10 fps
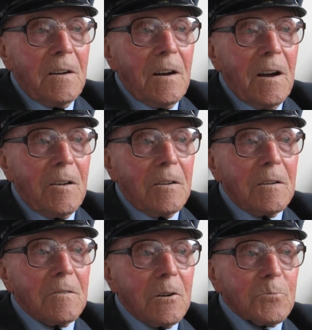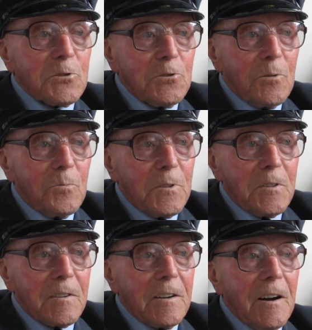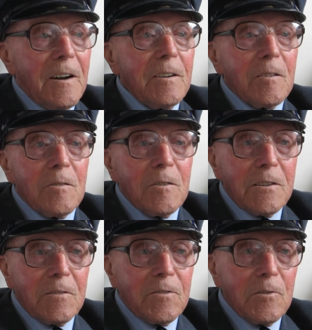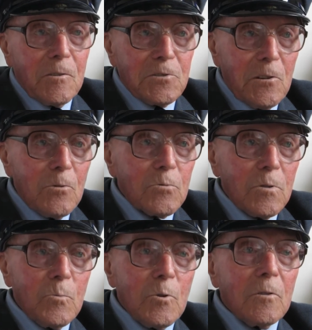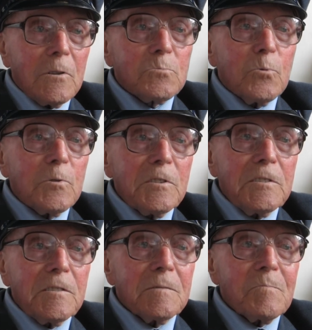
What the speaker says: and I was stopped at the gate, and I told them what I wanted,